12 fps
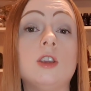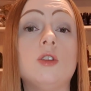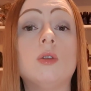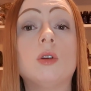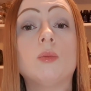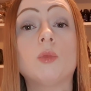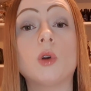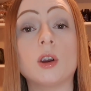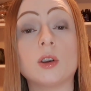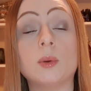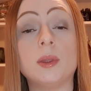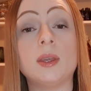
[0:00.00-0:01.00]
You can
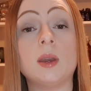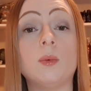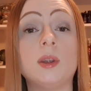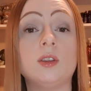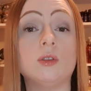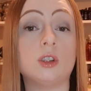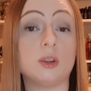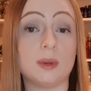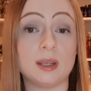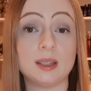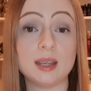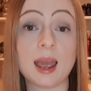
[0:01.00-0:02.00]
work with it when you're
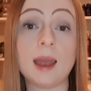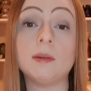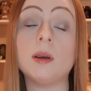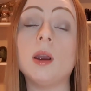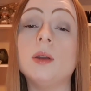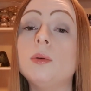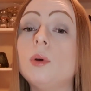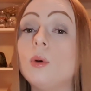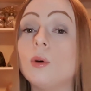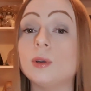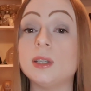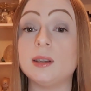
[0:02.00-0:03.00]
doing tarot
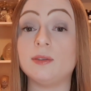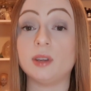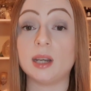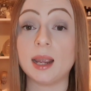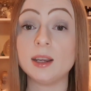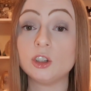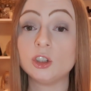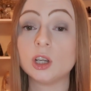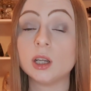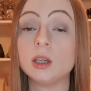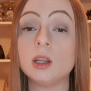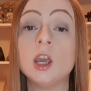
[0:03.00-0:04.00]
or
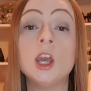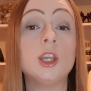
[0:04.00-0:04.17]
divination.